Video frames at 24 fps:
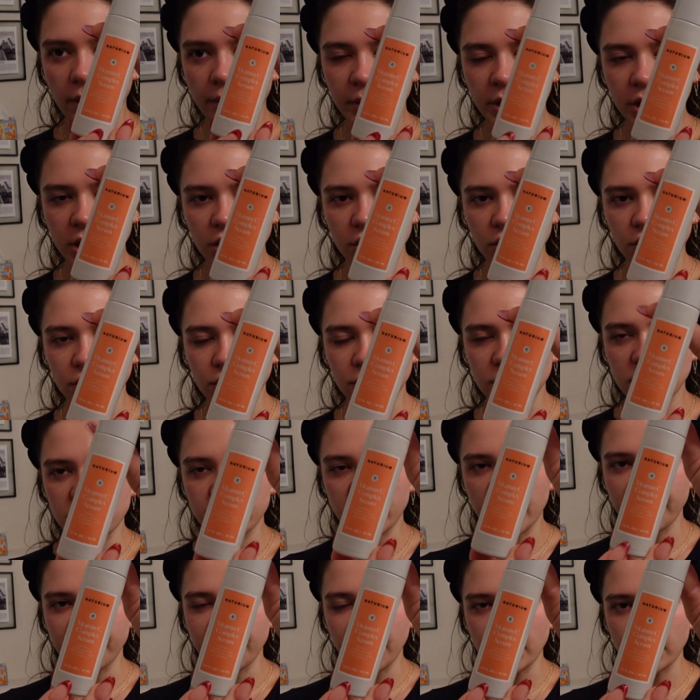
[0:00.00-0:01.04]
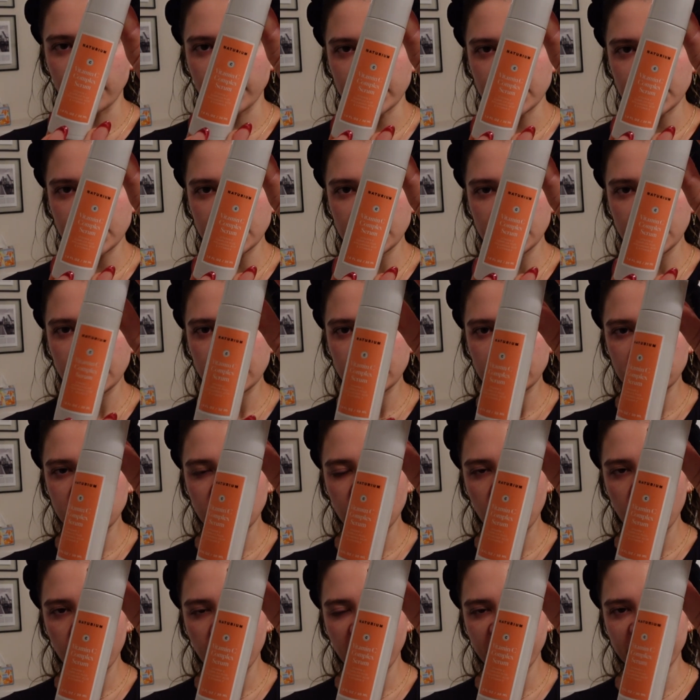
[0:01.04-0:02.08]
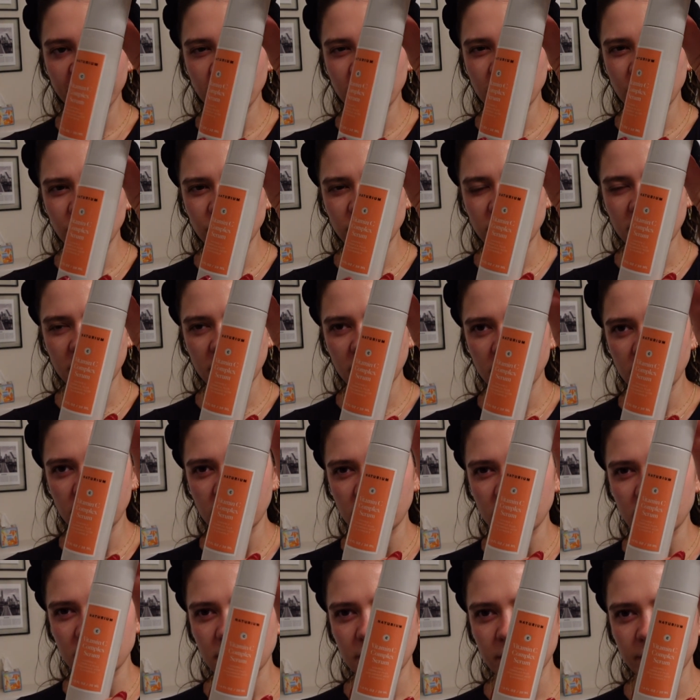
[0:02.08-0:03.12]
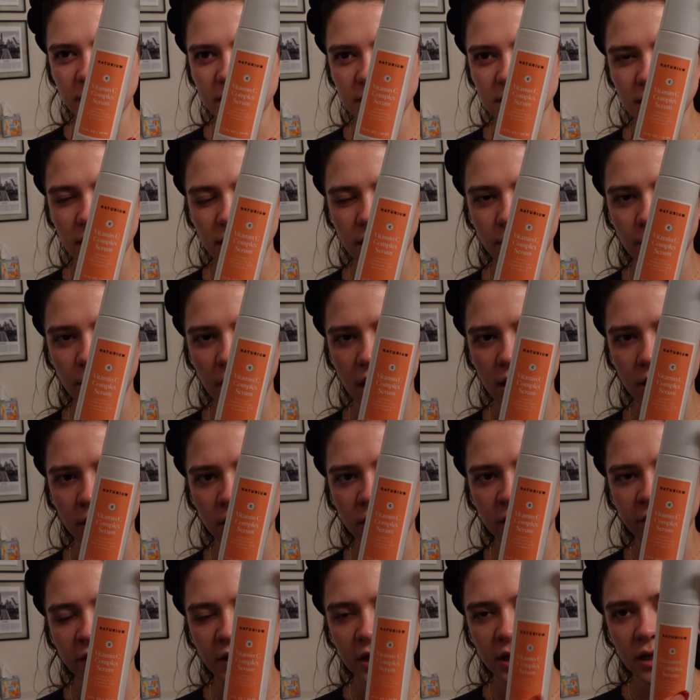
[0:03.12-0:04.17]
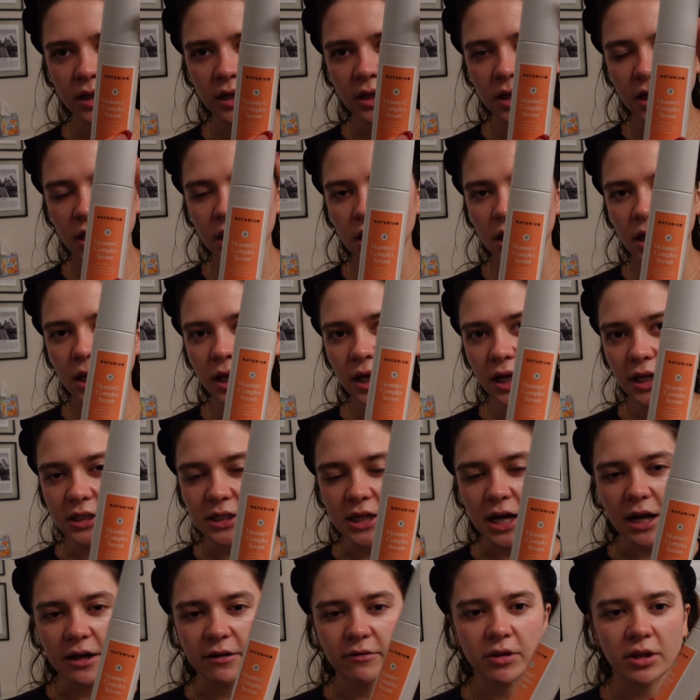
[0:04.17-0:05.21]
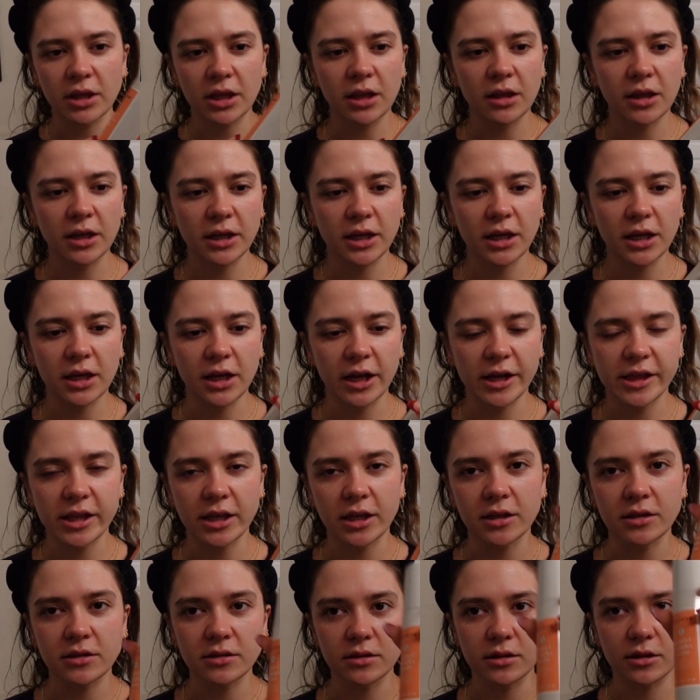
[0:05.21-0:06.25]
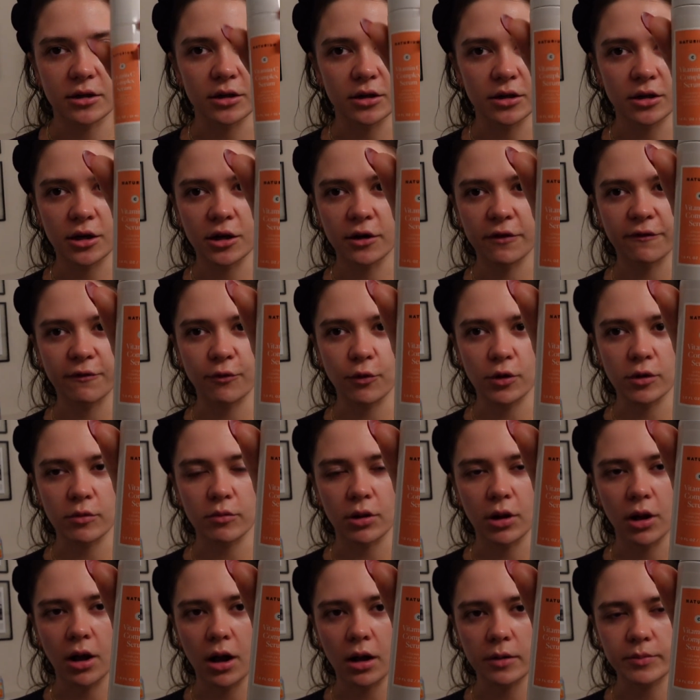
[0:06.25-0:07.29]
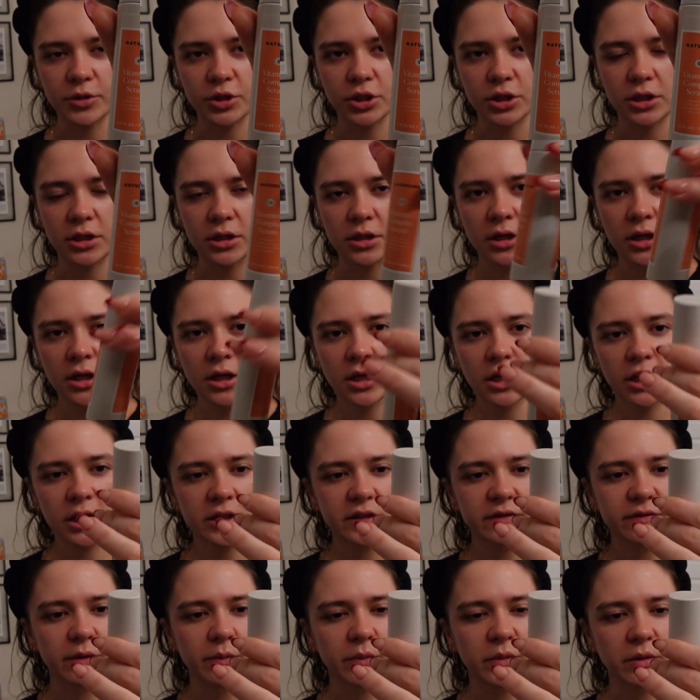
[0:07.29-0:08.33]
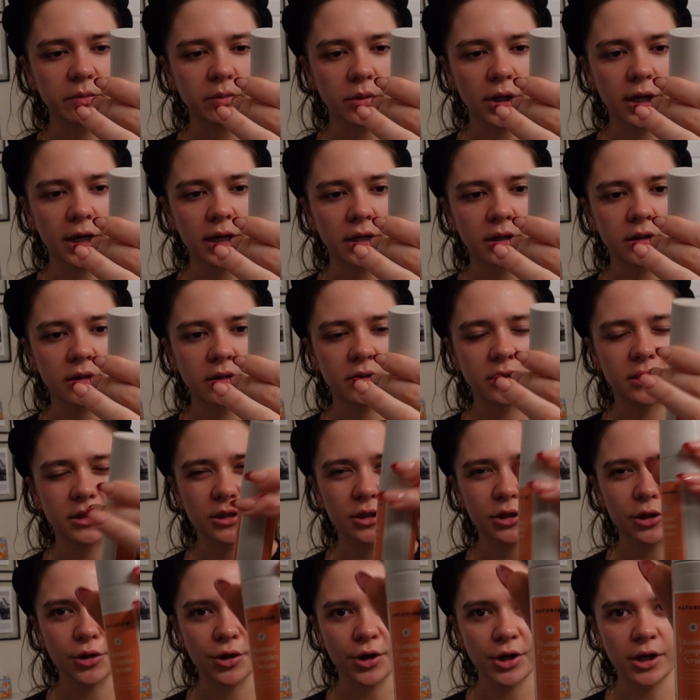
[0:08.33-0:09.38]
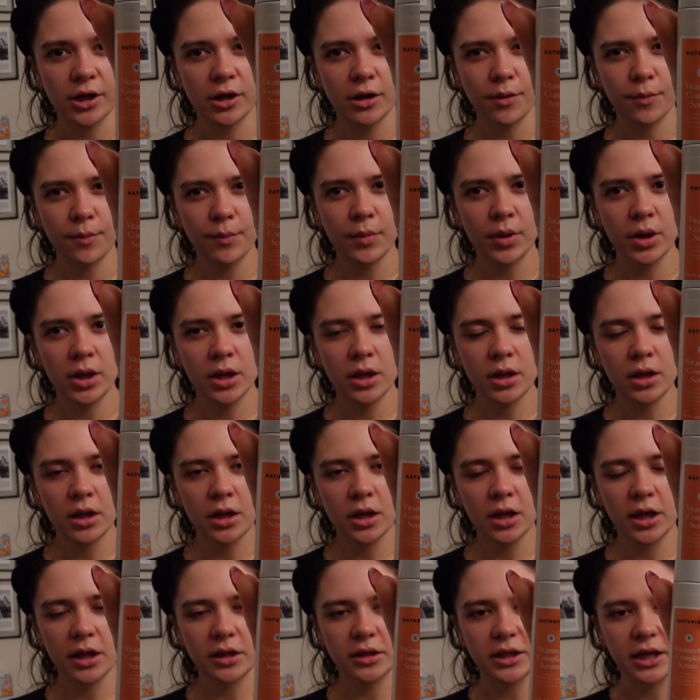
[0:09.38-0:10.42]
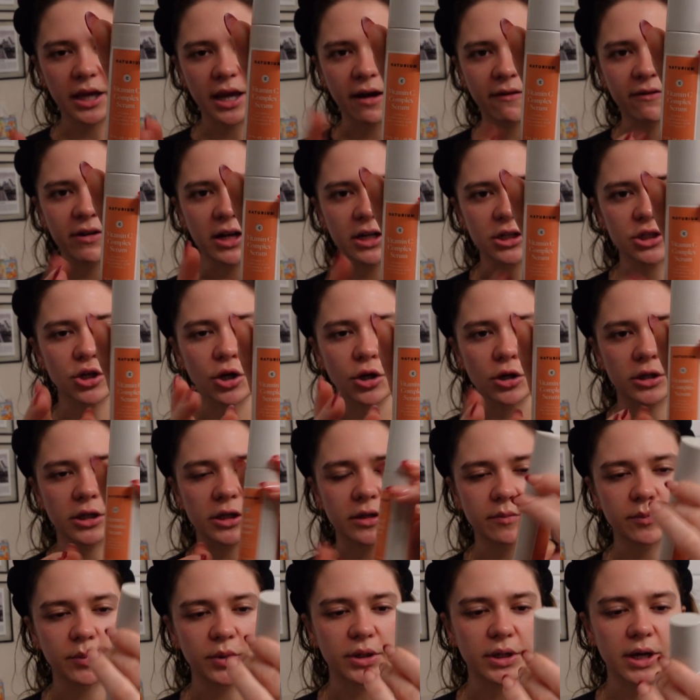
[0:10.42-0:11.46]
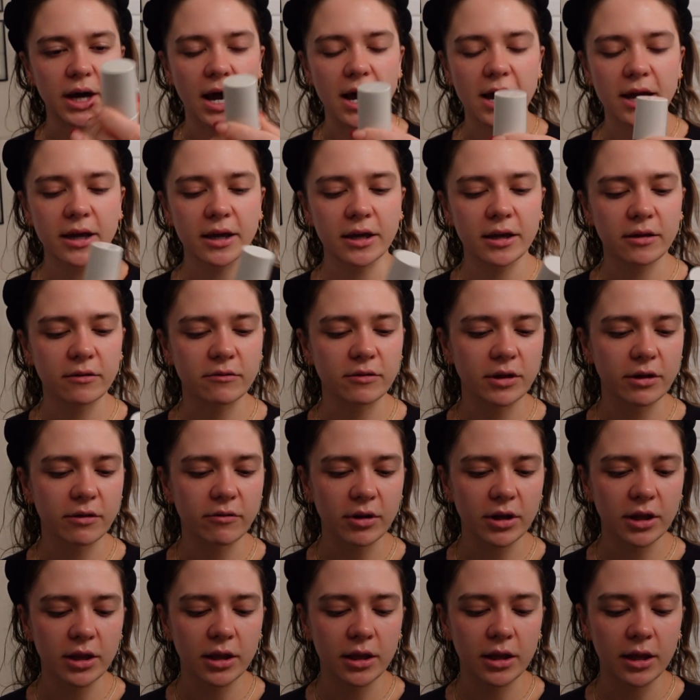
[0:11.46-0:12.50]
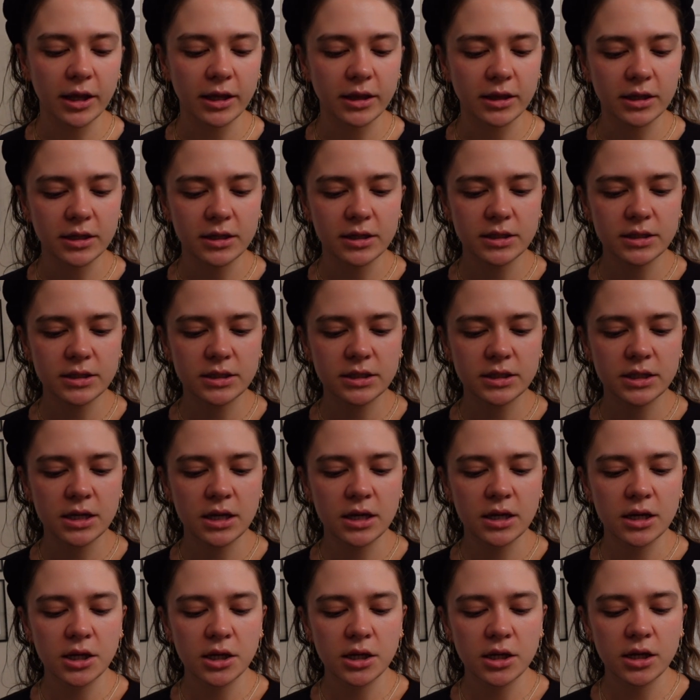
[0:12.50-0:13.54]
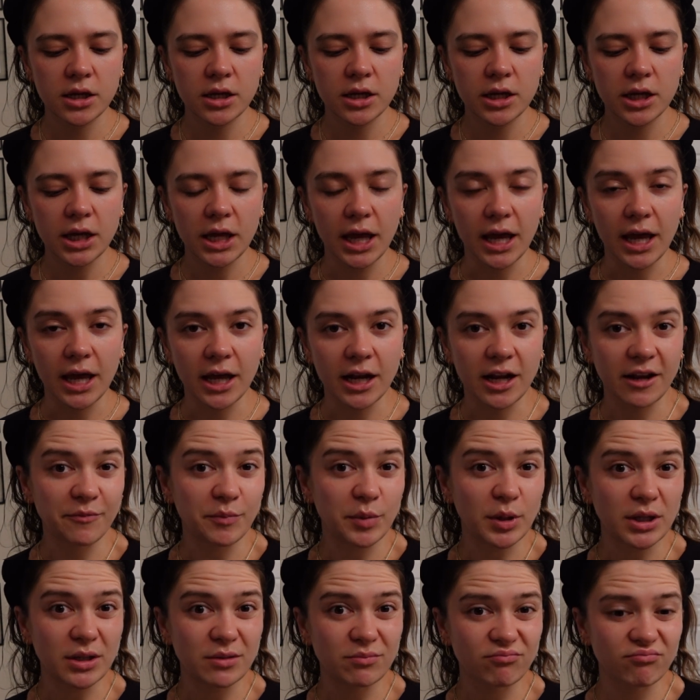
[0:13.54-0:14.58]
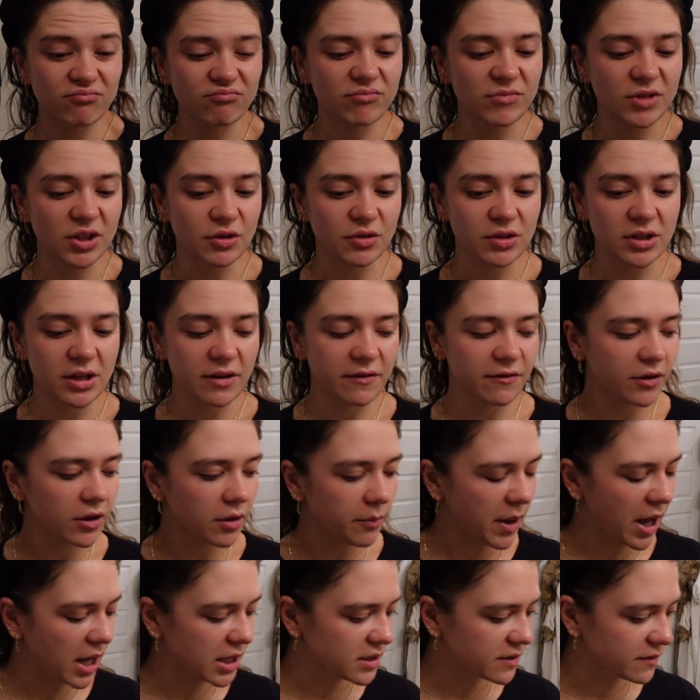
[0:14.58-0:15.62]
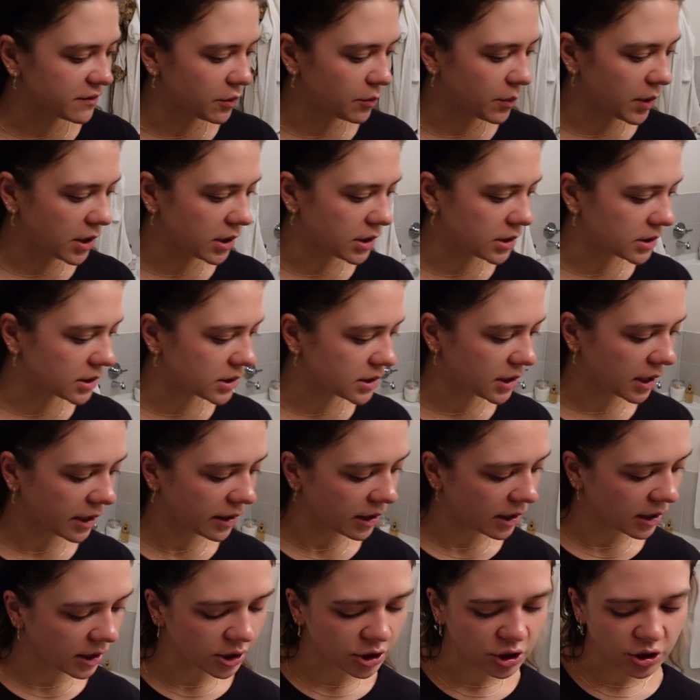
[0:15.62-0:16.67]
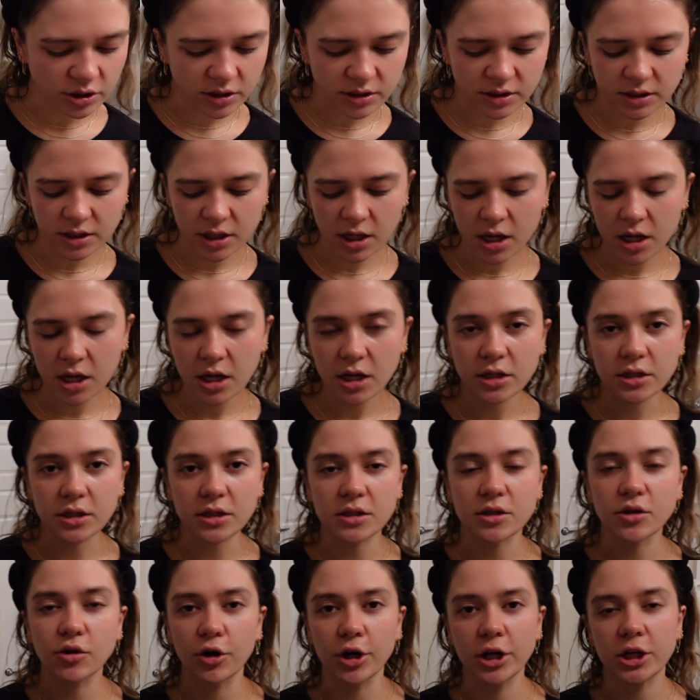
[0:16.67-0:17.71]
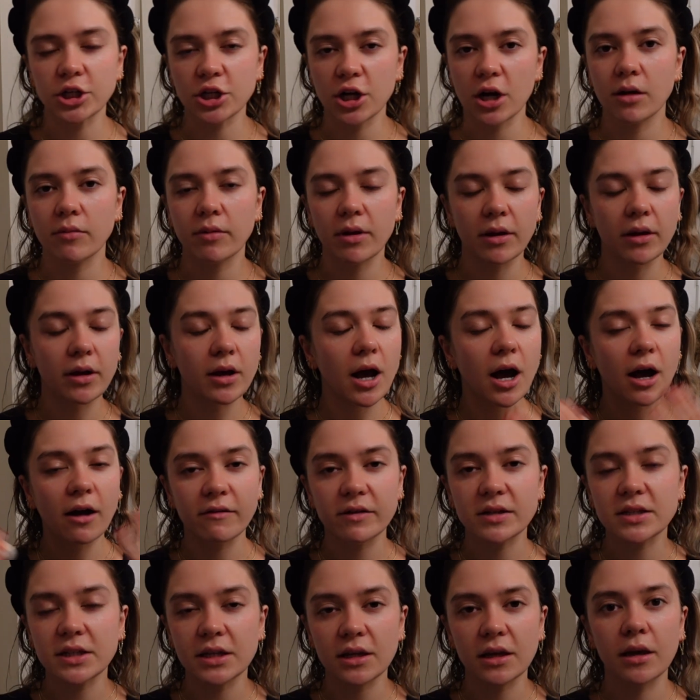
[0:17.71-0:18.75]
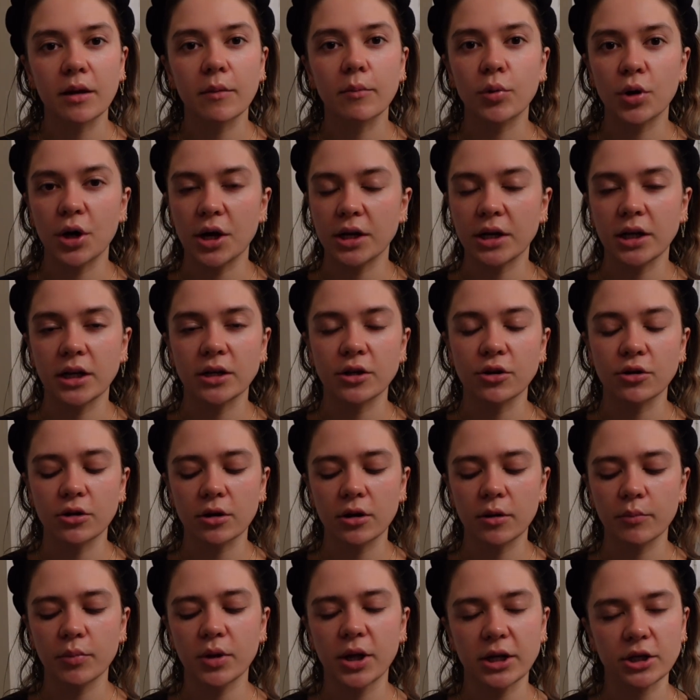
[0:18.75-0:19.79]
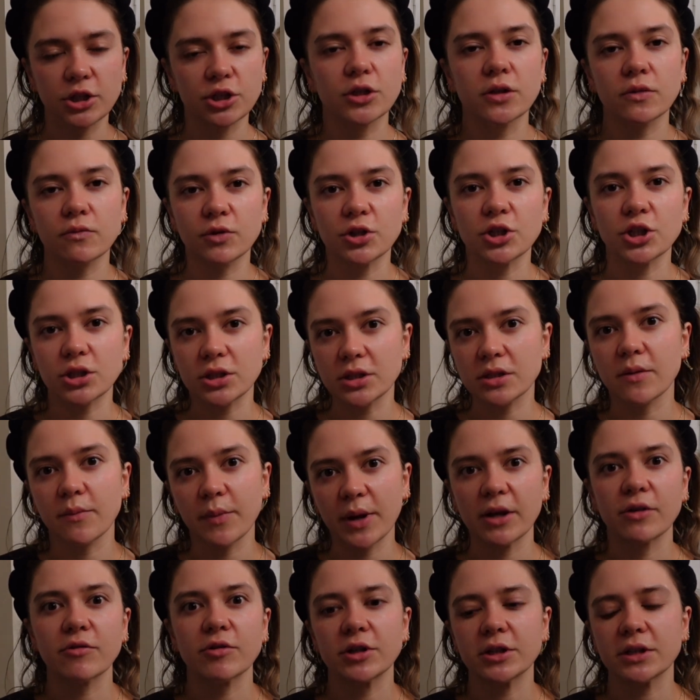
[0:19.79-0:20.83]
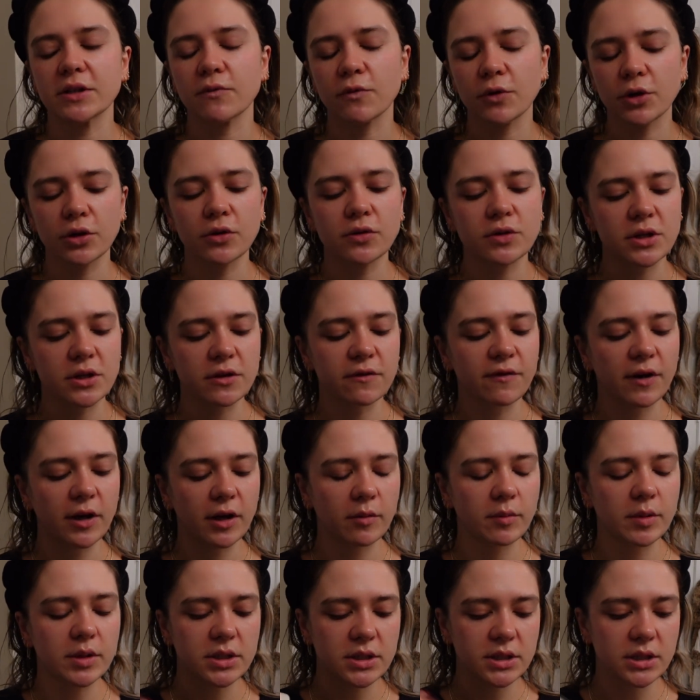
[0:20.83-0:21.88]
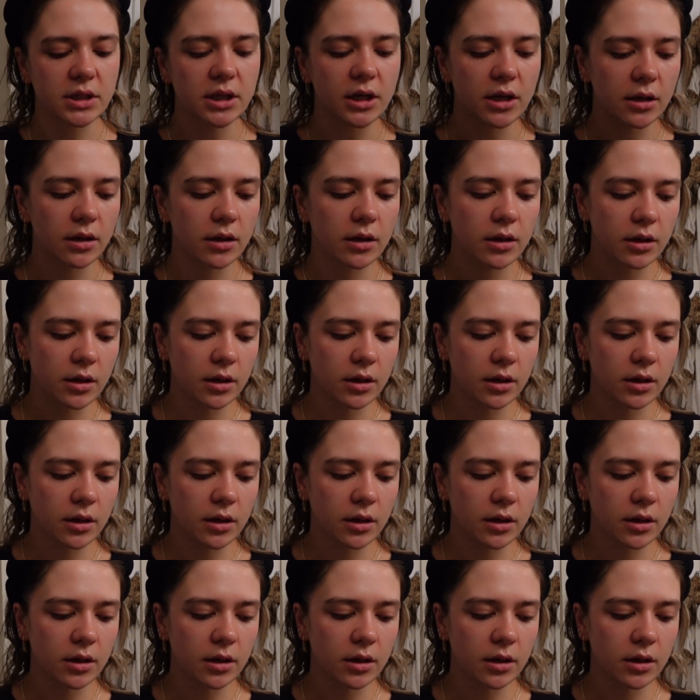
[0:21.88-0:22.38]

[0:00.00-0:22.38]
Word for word: I'm gonna use my vitamin C serum I've been using. This is my second bottle of it, and I really like it. I think it's a good, affordable option. It's from brand Naturium, They have it at Target, but I really like this, and I've been using it for the past few months. I think it just does a great job at obviously brightening your complexion, which is the main reason we're using vitamin C.